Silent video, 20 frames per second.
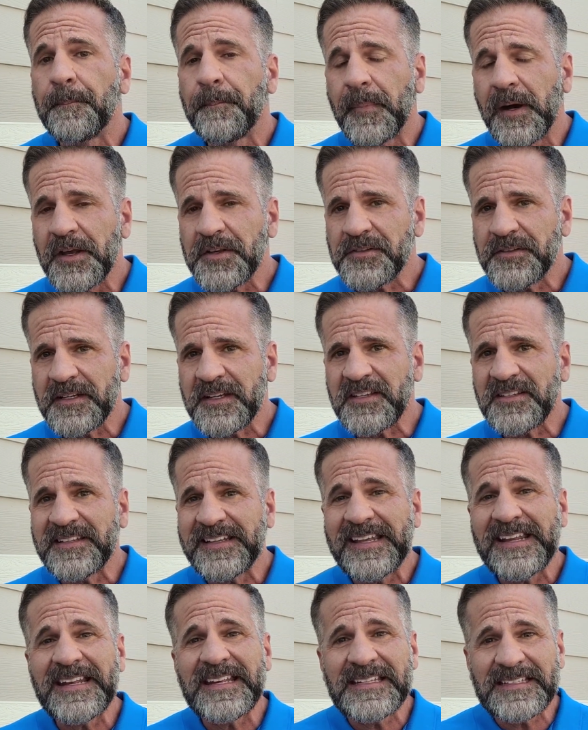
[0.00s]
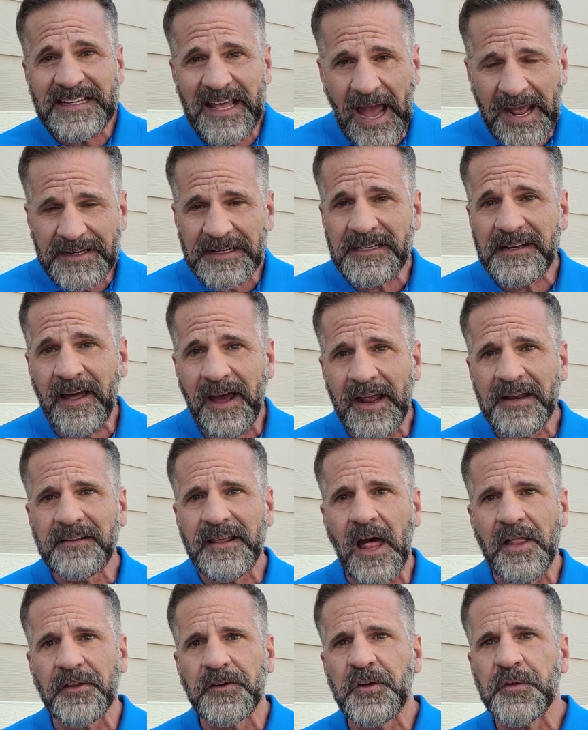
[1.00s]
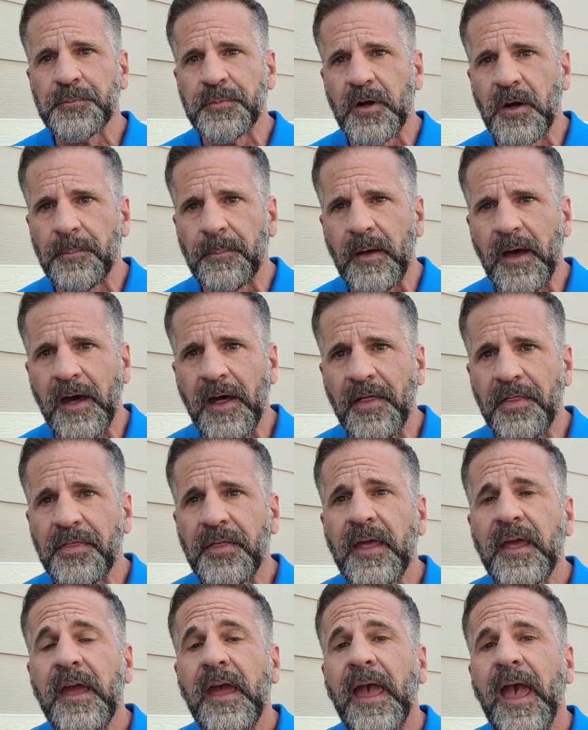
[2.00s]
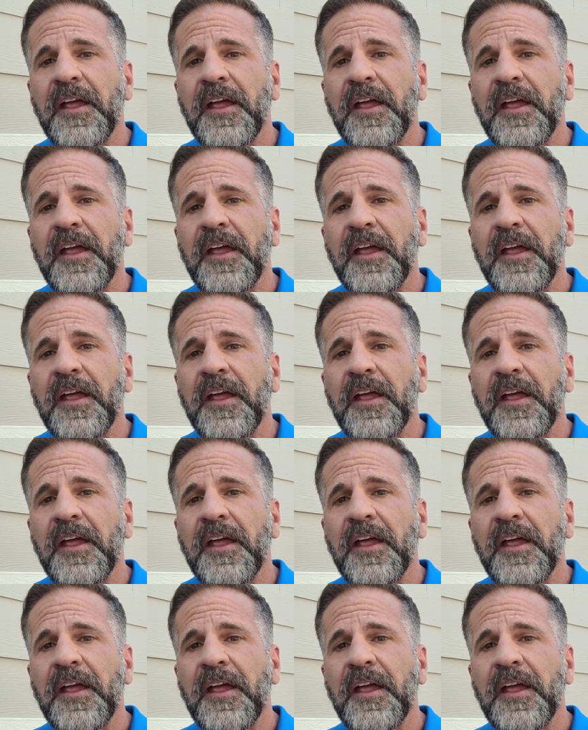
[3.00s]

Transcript: must exceed $99 per month,